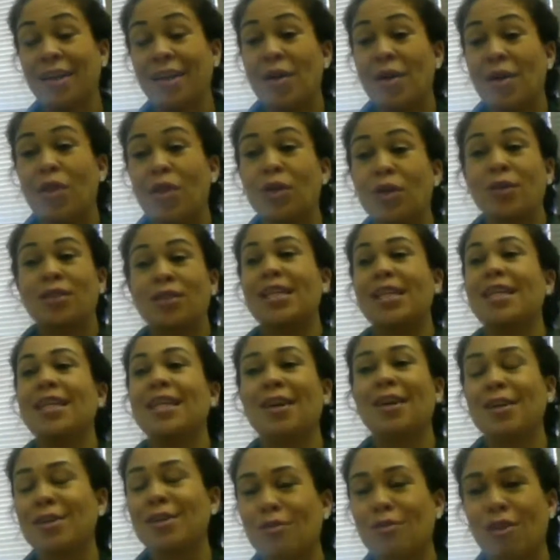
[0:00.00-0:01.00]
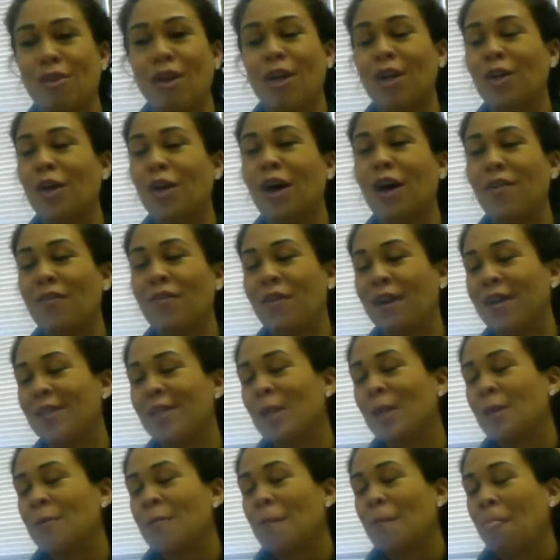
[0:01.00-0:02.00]
13 years of running an
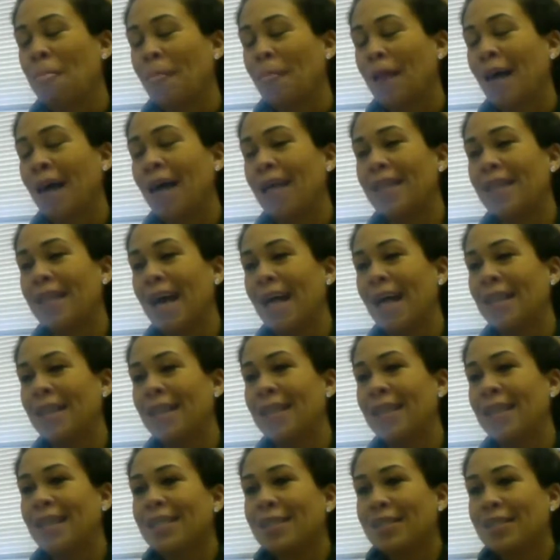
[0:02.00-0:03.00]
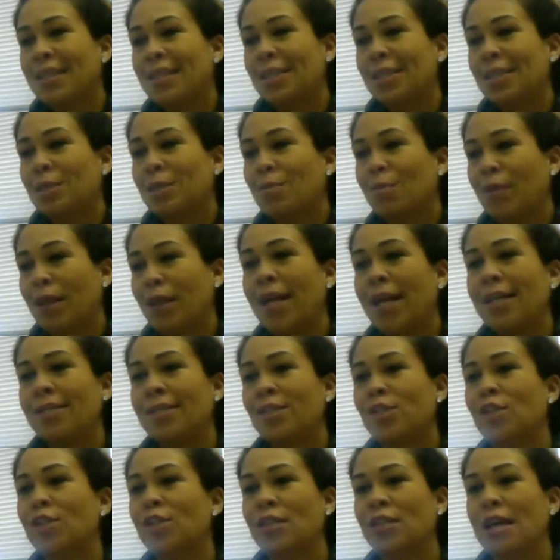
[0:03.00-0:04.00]
office, that this
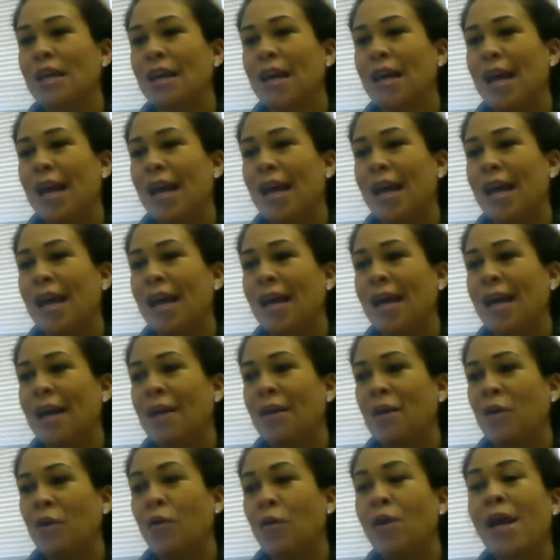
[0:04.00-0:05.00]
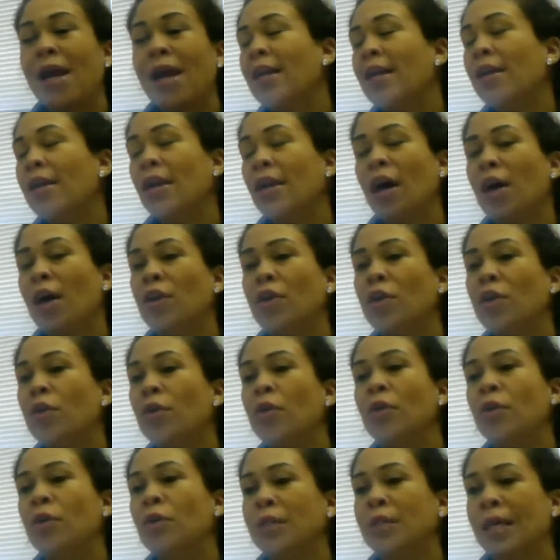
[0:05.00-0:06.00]
place just it created a
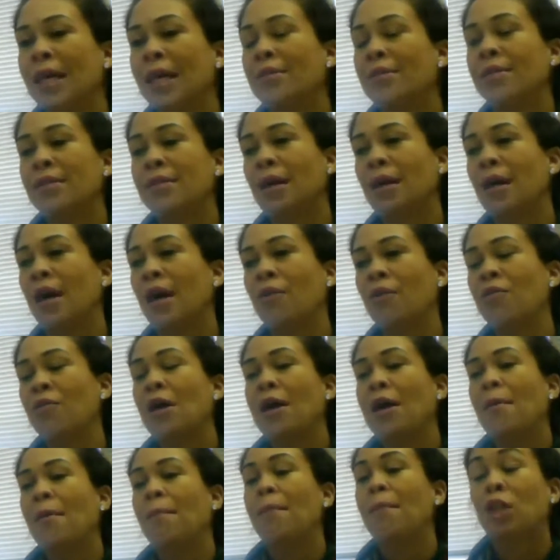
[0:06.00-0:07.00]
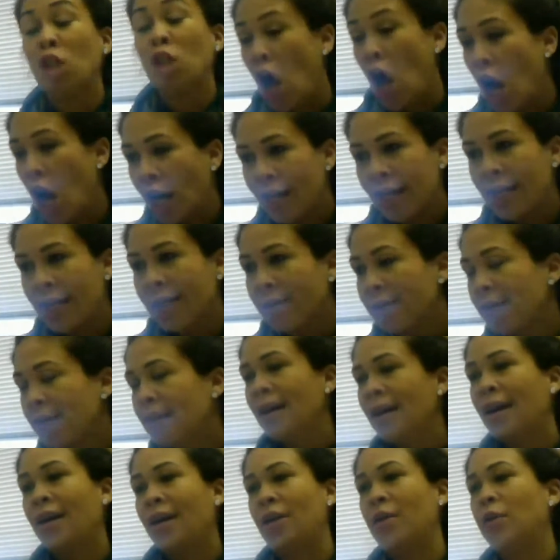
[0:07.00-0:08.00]
new sense of belonging,
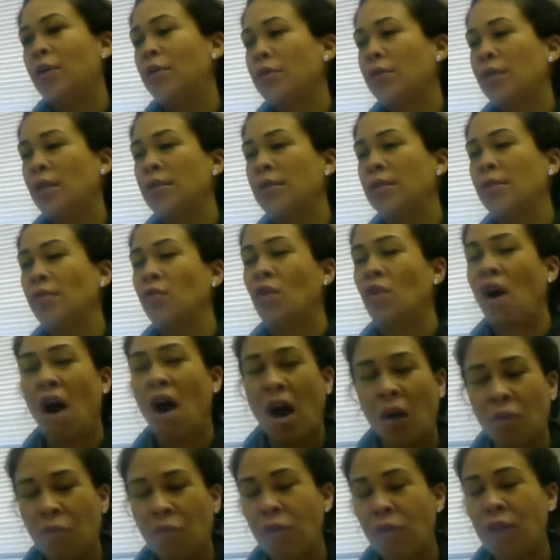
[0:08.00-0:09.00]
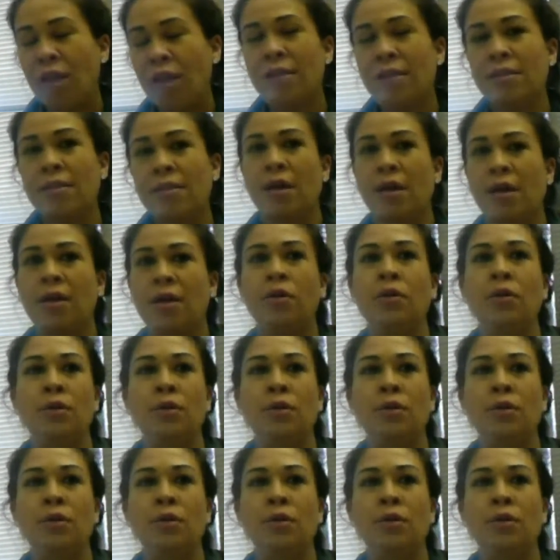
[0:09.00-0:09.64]
a new sense of confidence, a new